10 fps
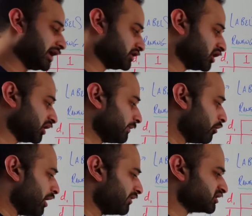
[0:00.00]
and talking
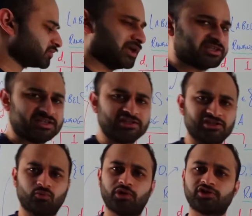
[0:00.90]
about why this makes sense
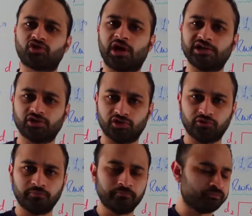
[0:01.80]
and what it's trying to
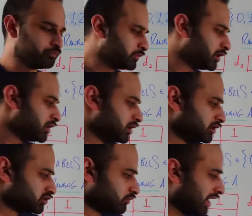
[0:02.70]
do.
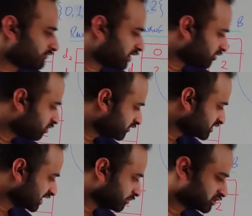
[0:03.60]
So I've kind of put
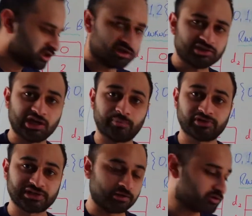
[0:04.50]
these labels here to help
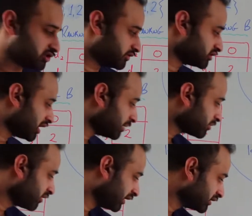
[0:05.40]
us out. So the top
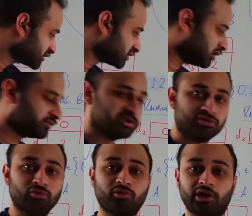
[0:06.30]
things, all these
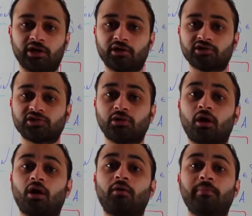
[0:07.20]
numerators,
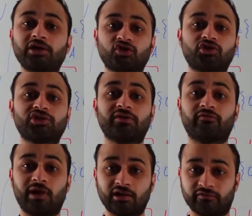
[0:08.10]
are measures of
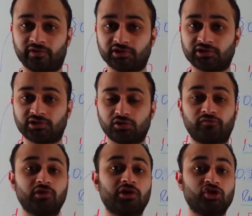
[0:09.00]
relevance. So
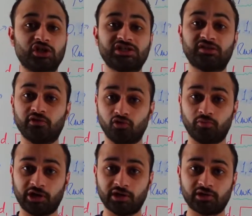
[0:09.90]
if you look just at the
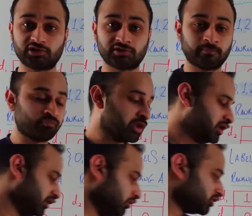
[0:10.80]
numerators,
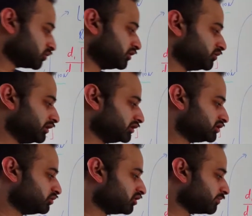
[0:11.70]
notice we're doing
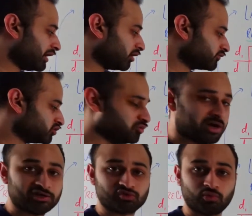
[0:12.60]
2 to the power of 2
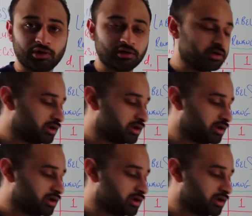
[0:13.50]
minus 1,